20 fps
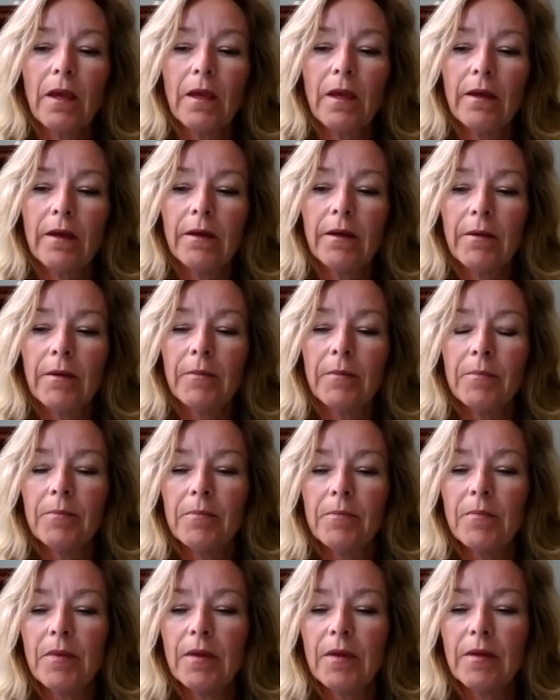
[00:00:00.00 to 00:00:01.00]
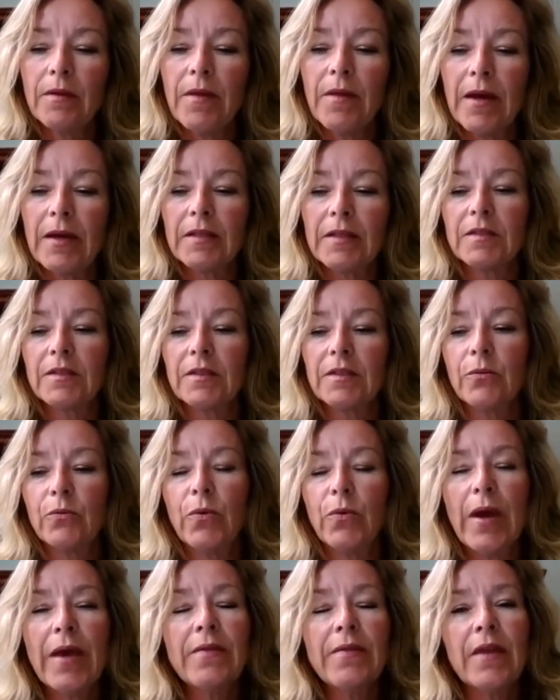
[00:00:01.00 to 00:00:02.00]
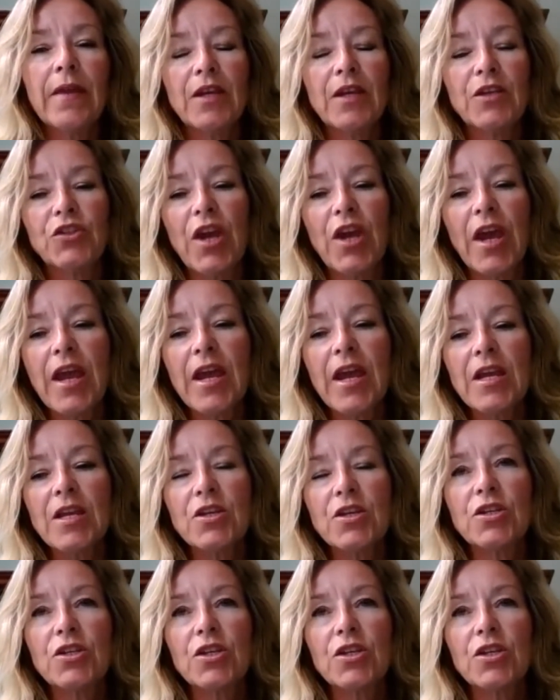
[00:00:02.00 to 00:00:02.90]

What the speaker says: that when they change